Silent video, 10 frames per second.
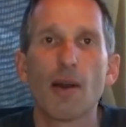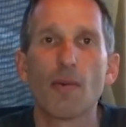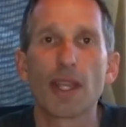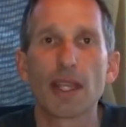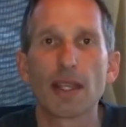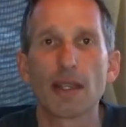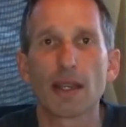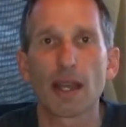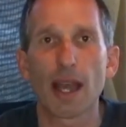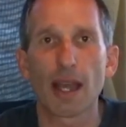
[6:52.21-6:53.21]
We
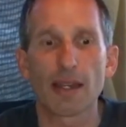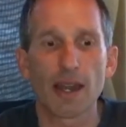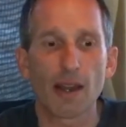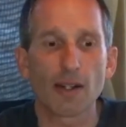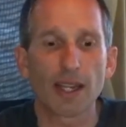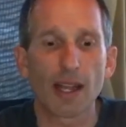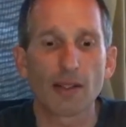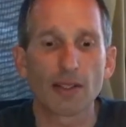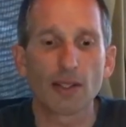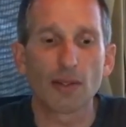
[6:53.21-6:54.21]
had narrowed
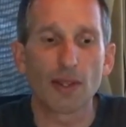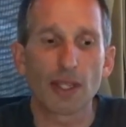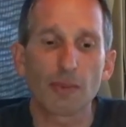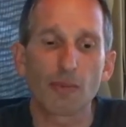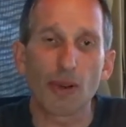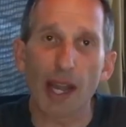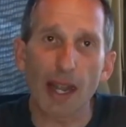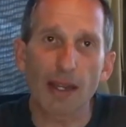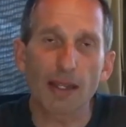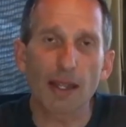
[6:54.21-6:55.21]
down to this
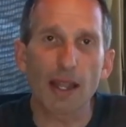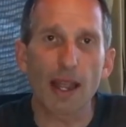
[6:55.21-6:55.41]
brand,